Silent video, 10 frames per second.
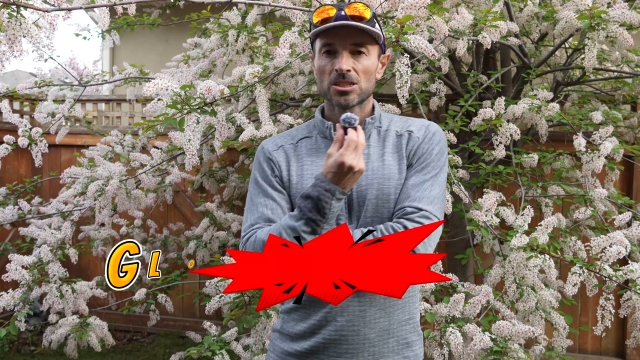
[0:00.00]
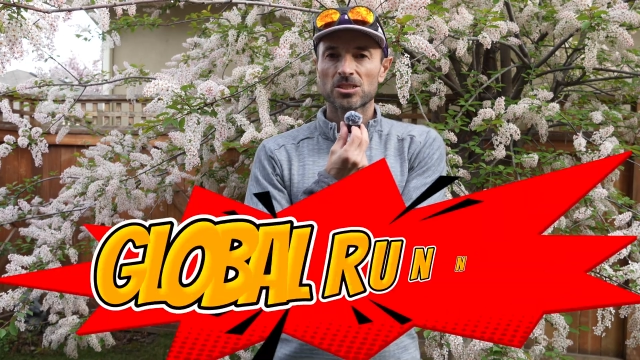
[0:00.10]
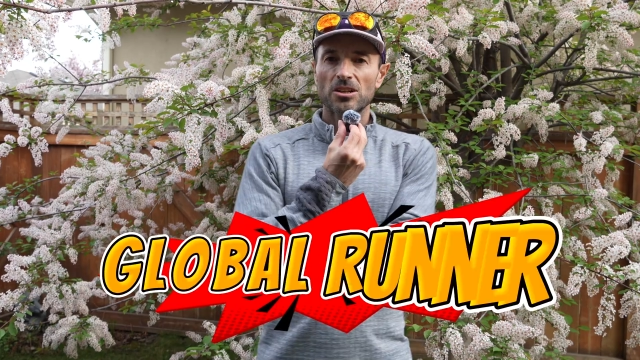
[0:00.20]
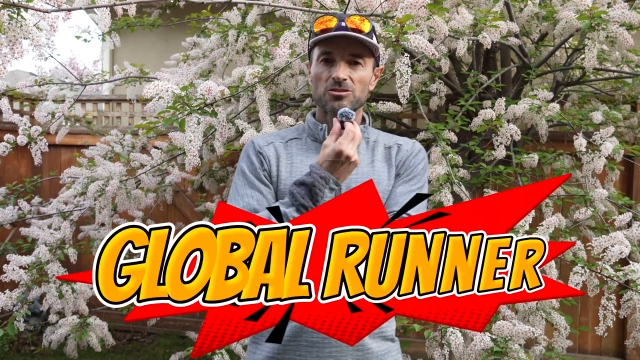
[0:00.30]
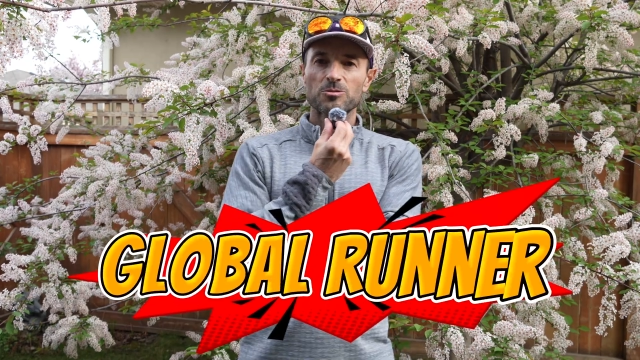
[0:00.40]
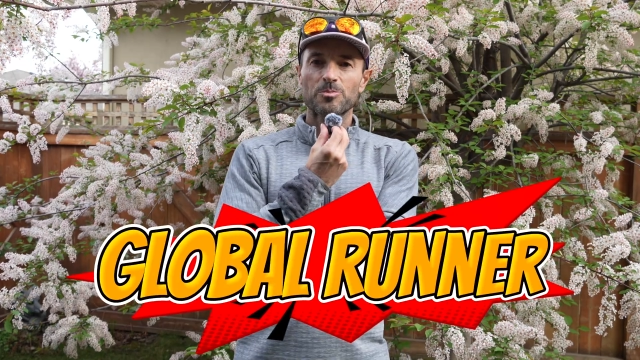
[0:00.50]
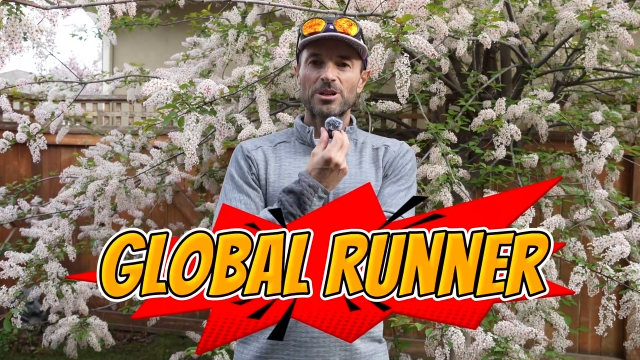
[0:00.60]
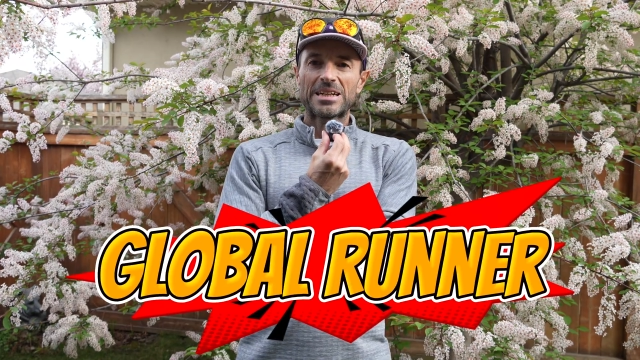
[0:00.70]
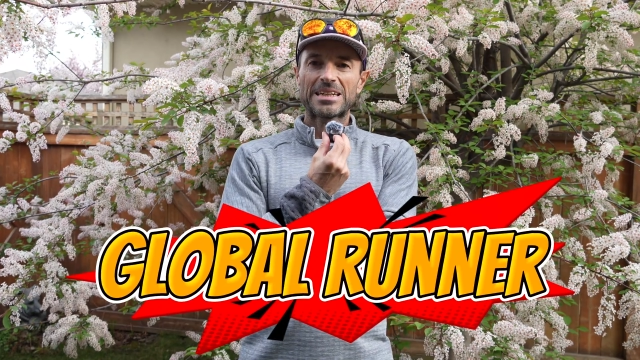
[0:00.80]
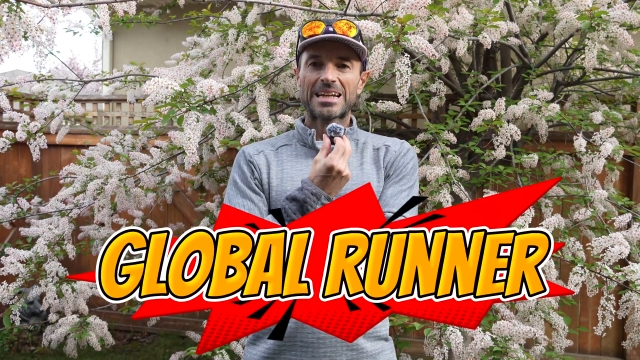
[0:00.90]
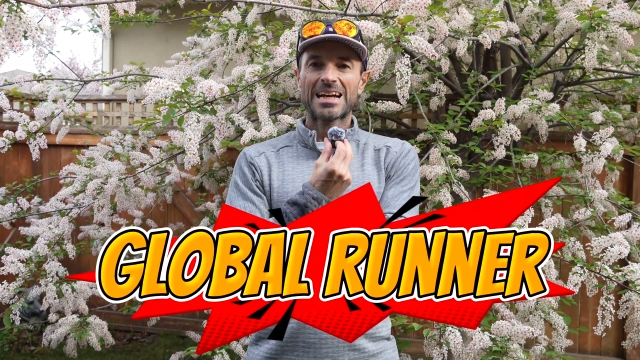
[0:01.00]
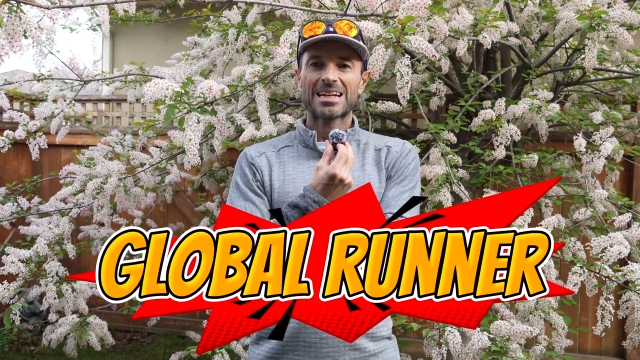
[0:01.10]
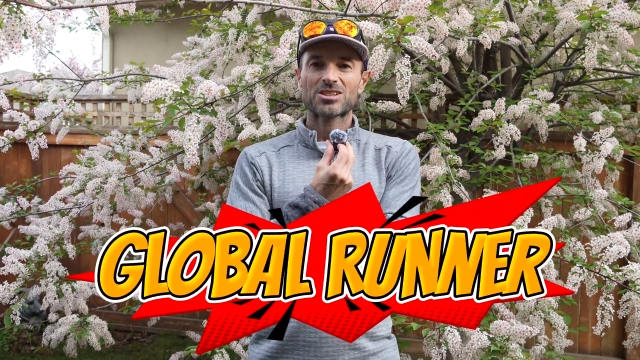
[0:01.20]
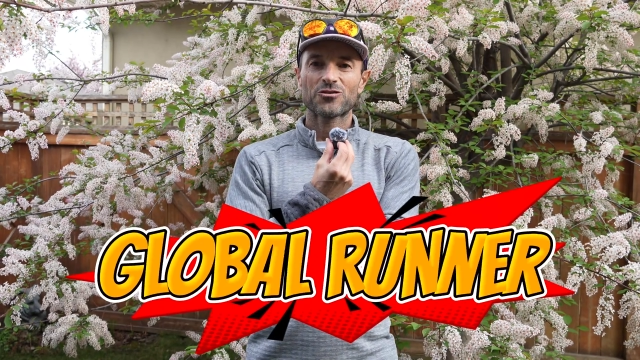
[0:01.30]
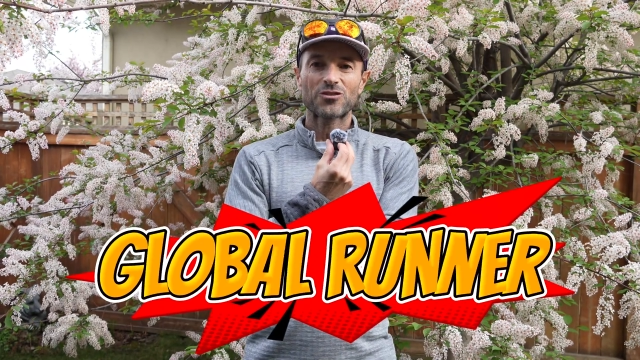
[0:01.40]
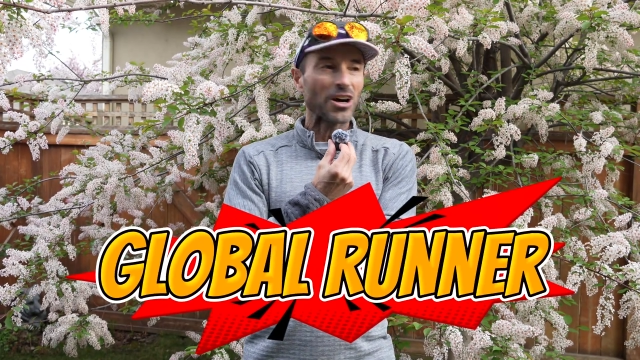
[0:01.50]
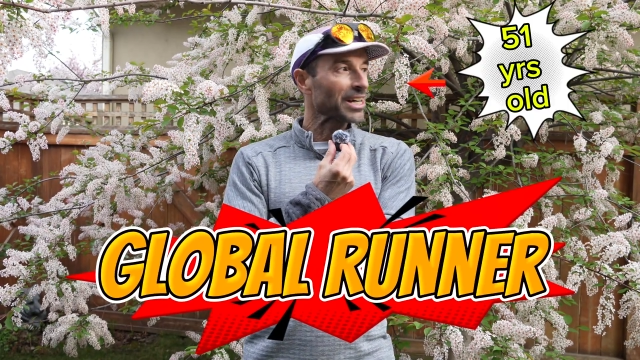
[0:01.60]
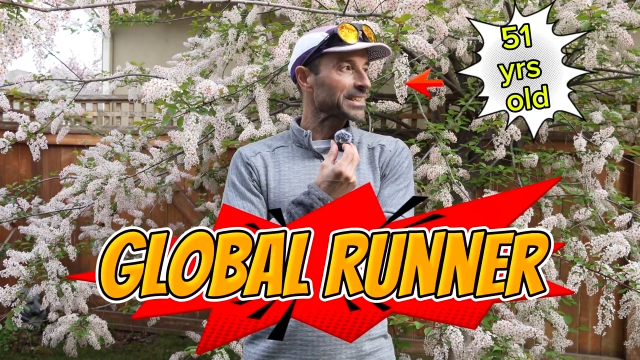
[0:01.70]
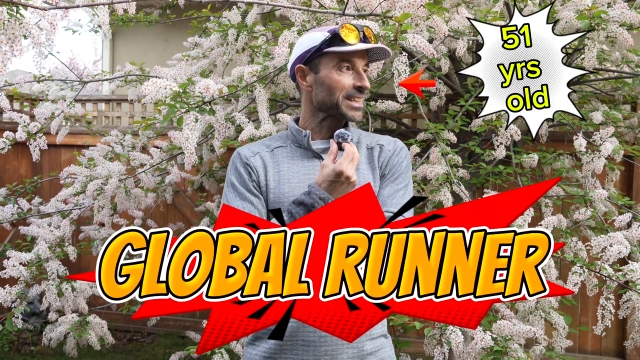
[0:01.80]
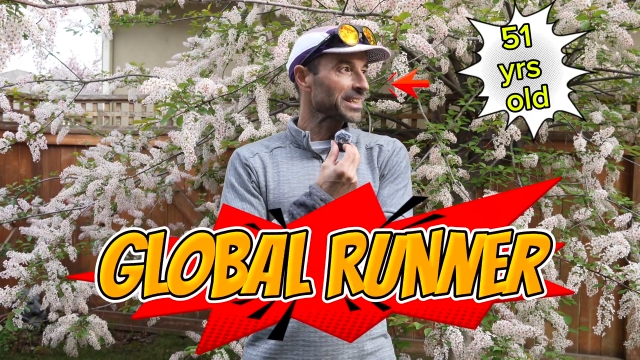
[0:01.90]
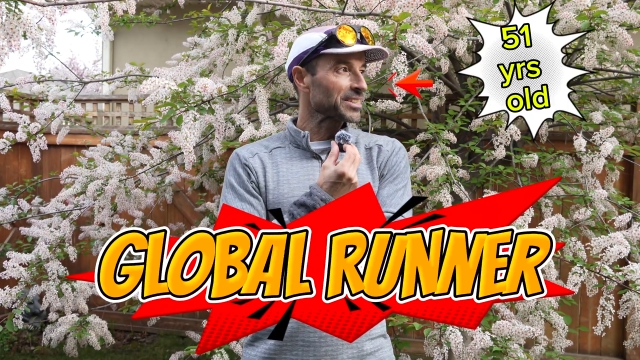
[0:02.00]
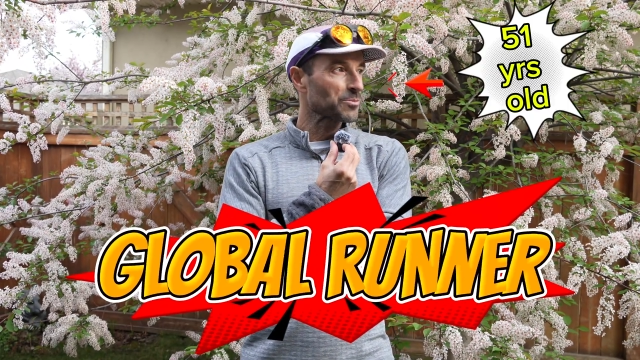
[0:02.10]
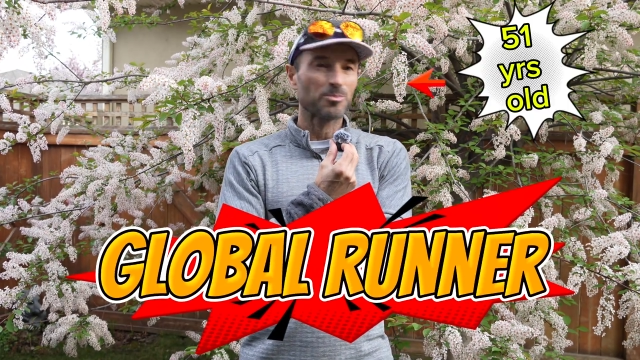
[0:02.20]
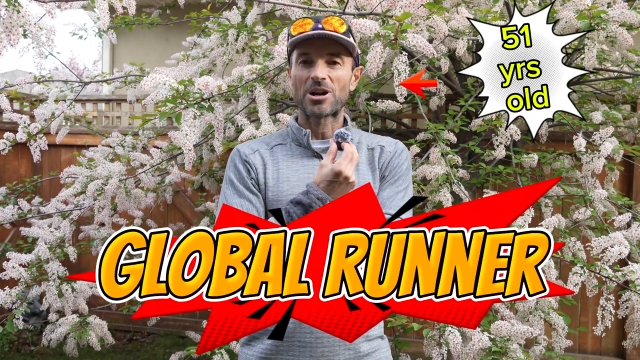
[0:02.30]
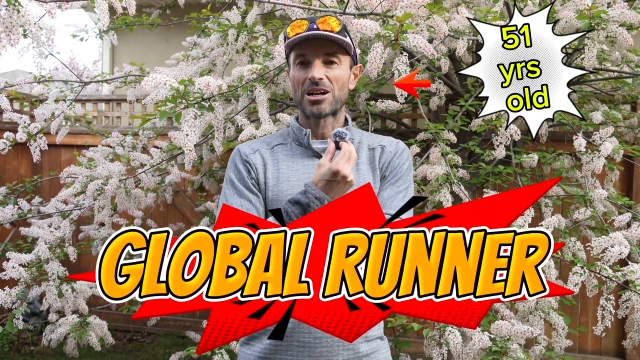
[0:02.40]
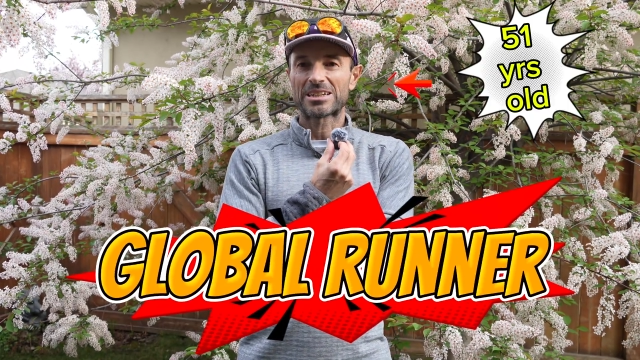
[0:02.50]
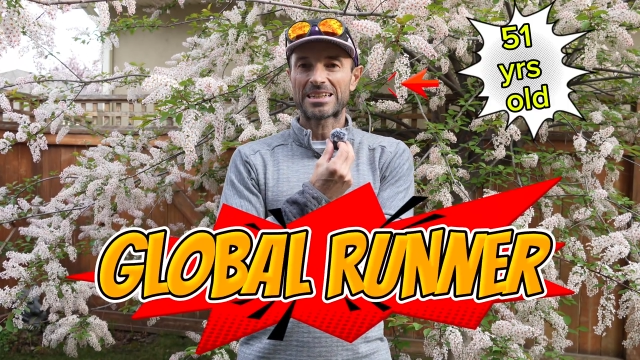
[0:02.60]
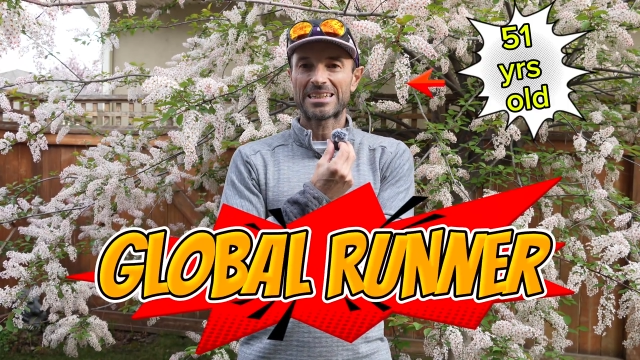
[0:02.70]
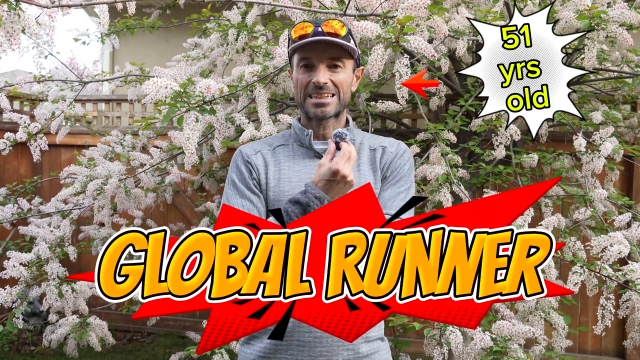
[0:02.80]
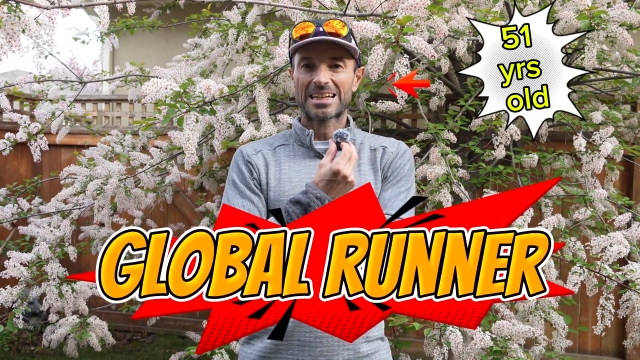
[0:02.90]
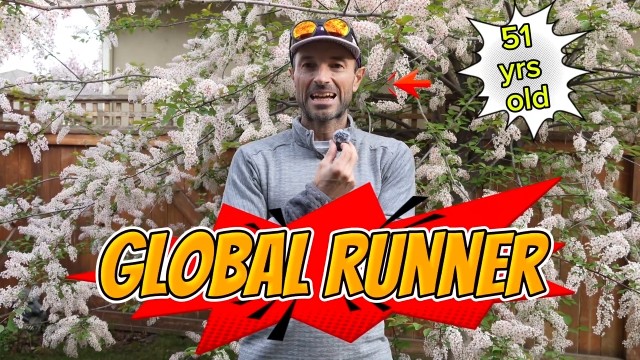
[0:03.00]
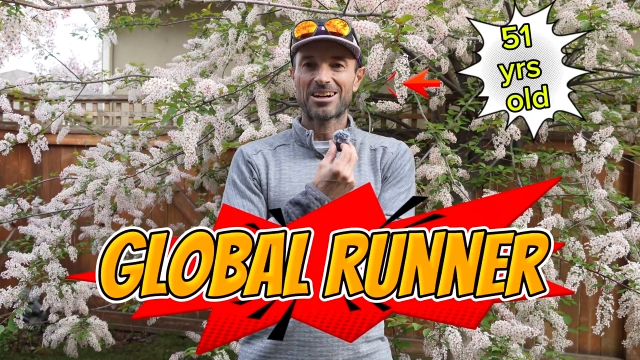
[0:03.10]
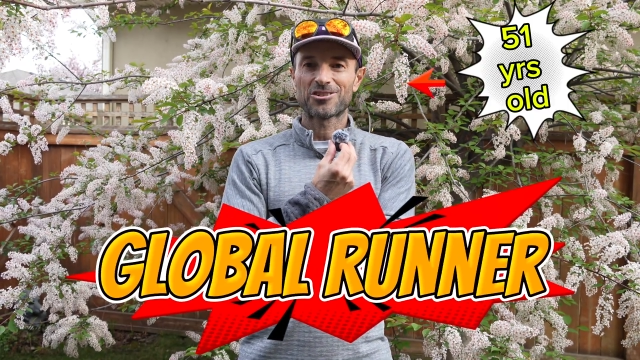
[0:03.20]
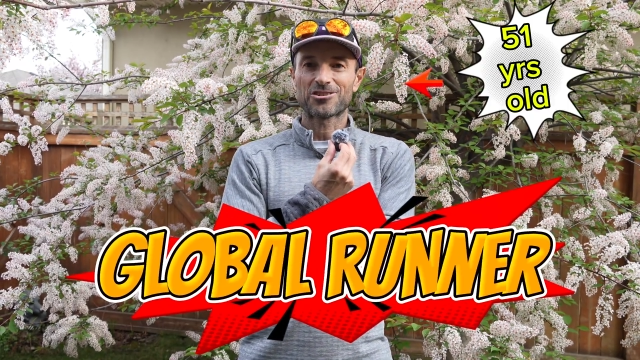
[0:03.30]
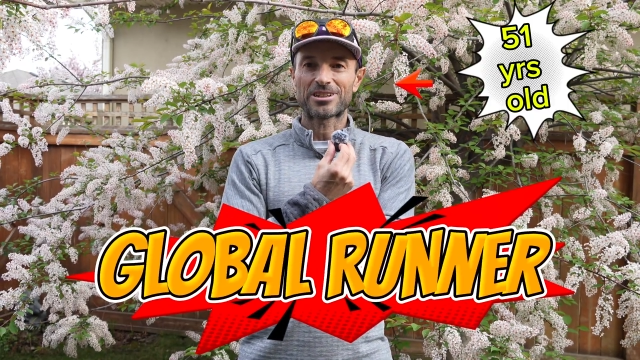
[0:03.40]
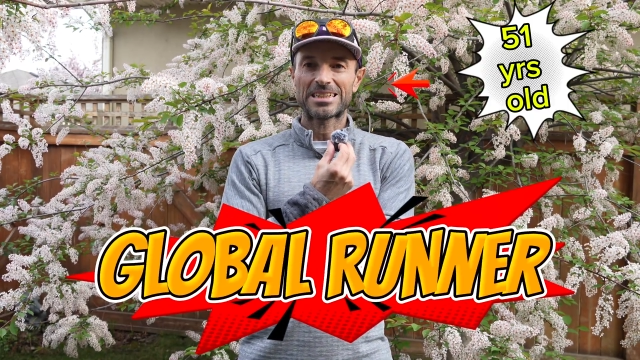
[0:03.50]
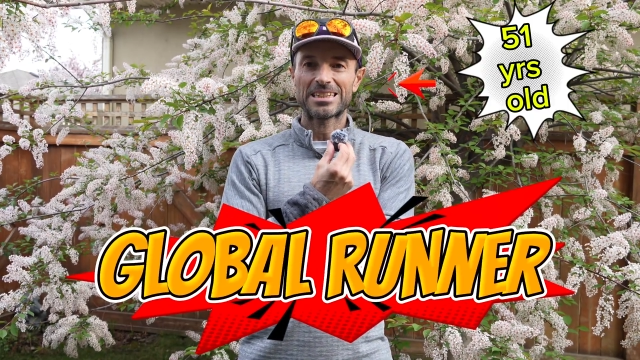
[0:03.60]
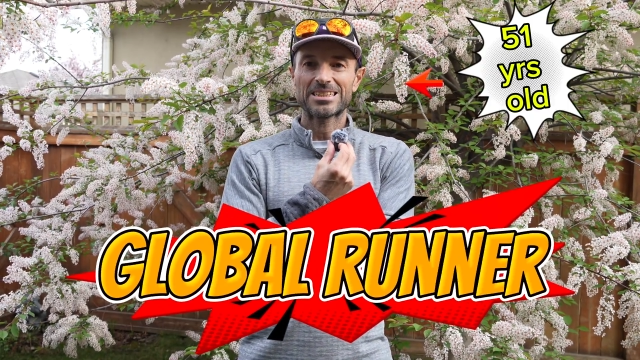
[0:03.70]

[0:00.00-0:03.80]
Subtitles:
So spring has finally sprung in Calgary